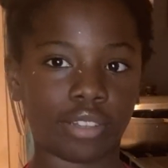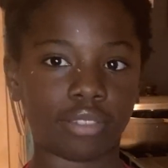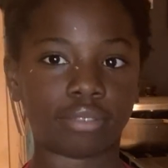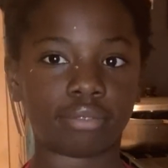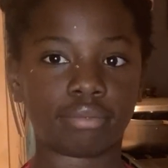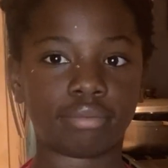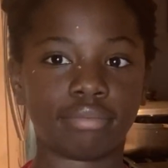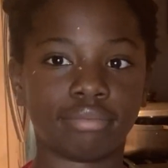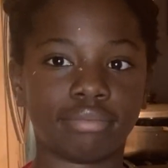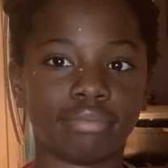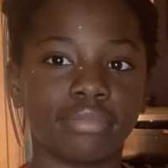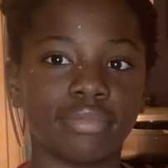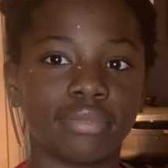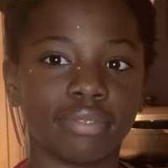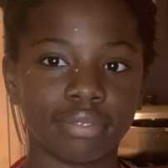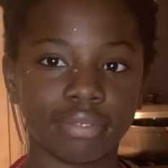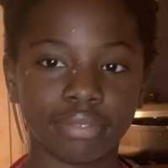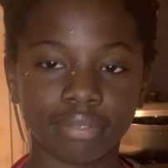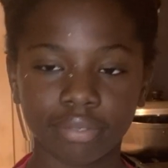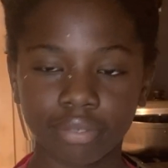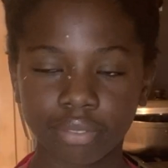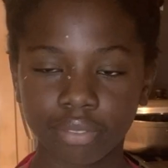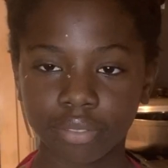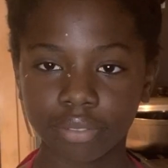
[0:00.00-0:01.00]
Aren't they all
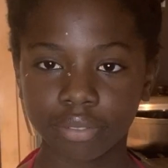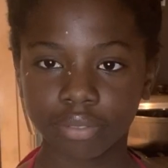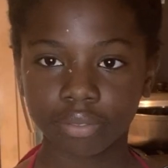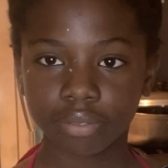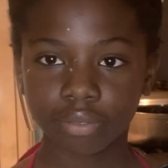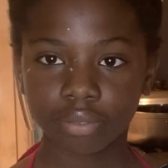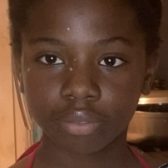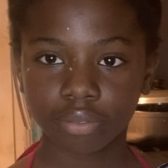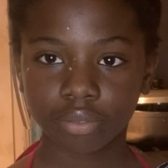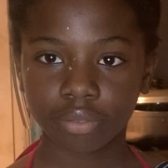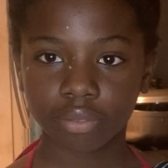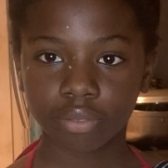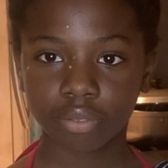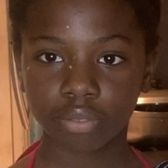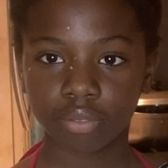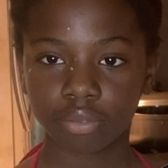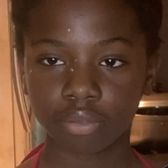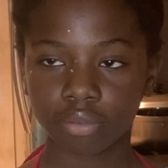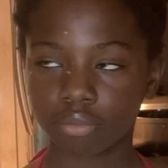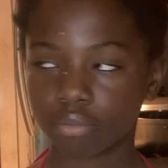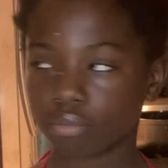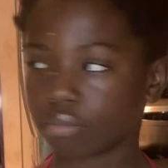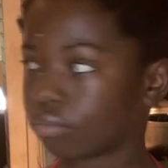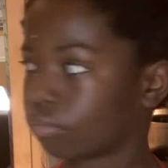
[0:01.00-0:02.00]
party cupcake liners
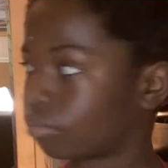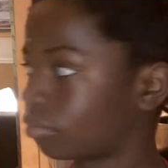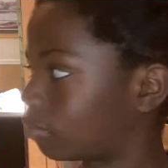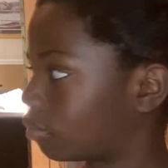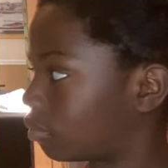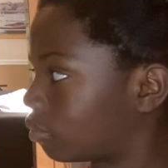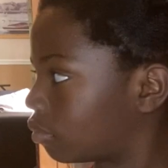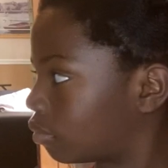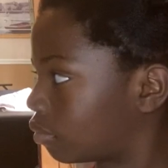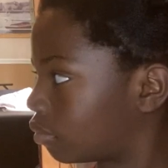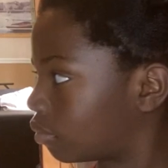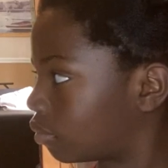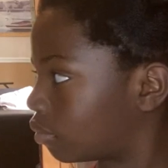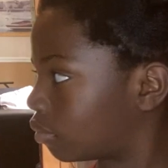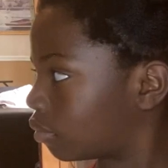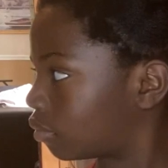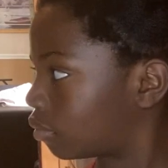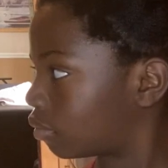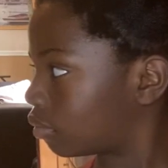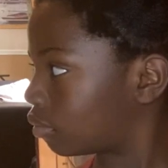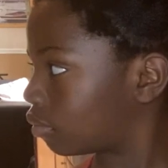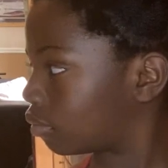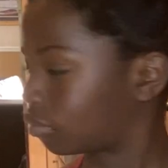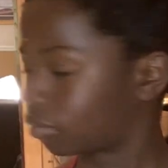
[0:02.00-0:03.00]
in some way
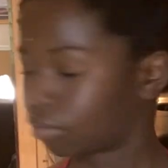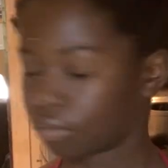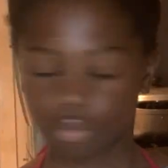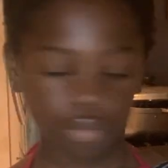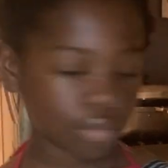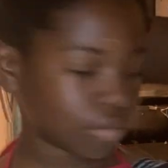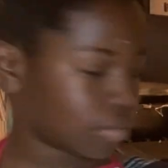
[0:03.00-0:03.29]
or another?